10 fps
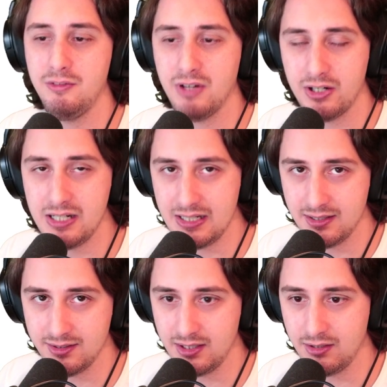very
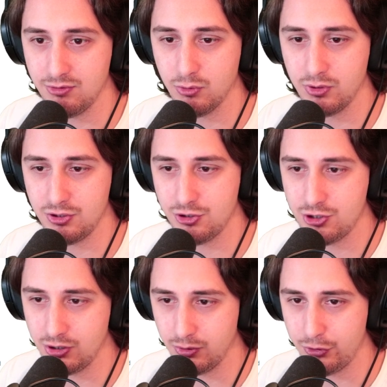easy for these
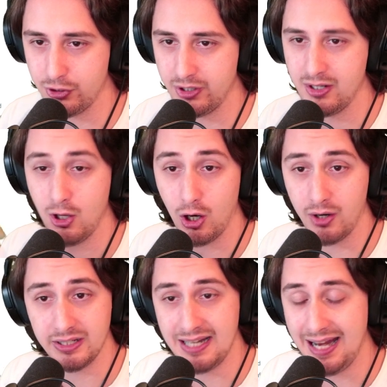children on
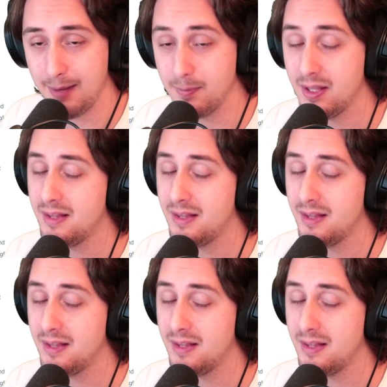a game